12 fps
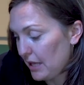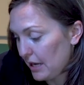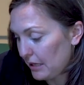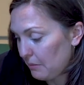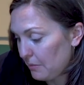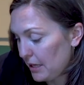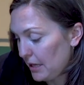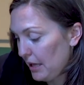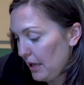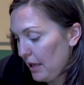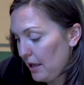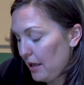That can be
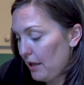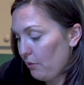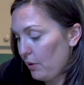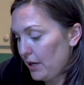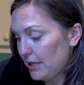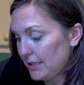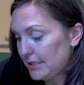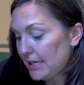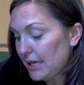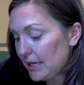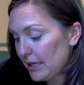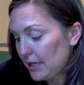when it's
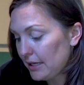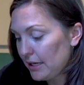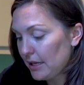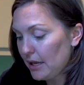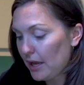heated.